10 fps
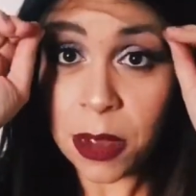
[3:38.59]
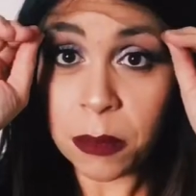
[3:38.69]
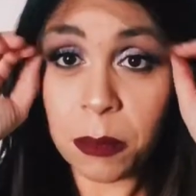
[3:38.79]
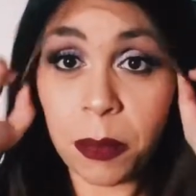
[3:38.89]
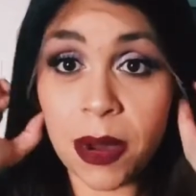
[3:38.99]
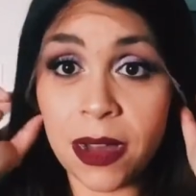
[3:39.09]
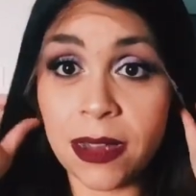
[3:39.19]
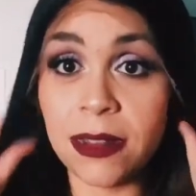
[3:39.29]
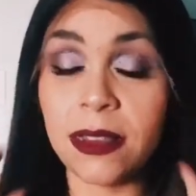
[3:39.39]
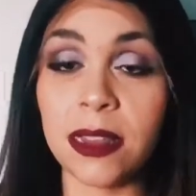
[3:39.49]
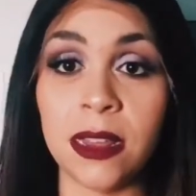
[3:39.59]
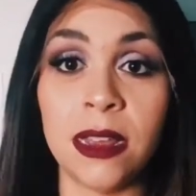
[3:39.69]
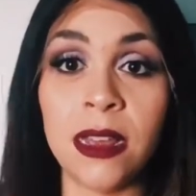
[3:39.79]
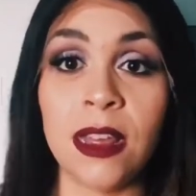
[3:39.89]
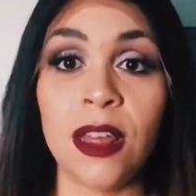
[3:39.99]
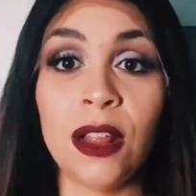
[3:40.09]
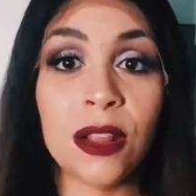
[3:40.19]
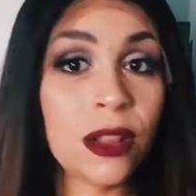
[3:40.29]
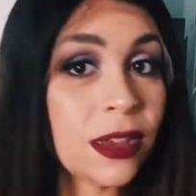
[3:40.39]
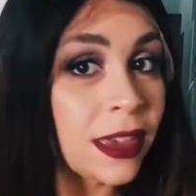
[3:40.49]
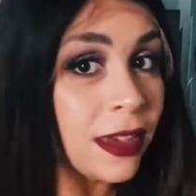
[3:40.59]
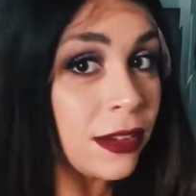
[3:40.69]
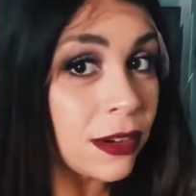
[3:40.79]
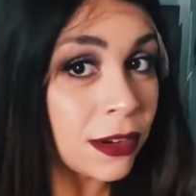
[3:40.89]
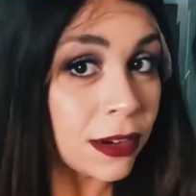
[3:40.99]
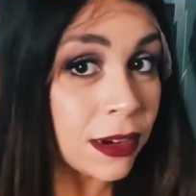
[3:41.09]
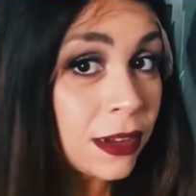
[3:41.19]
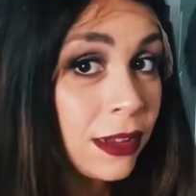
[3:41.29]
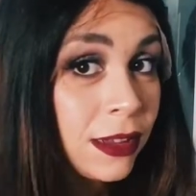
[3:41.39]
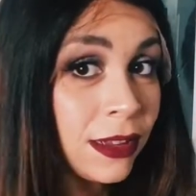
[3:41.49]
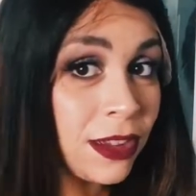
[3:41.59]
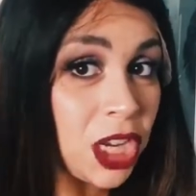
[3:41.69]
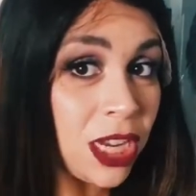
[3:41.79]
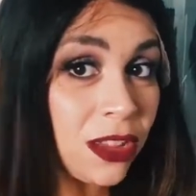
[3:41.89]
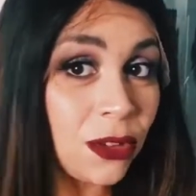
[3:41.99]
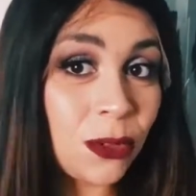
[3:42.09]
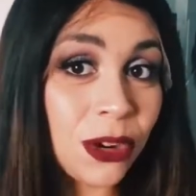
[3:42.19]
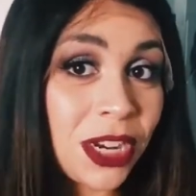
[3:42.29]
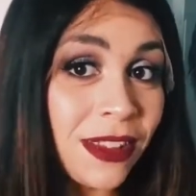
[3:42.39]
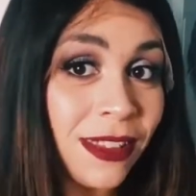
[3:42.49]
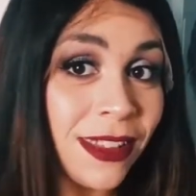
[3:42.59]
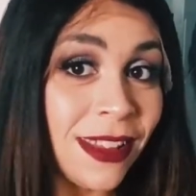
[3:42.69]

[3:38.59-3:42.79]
But look at her. She's gorgeous.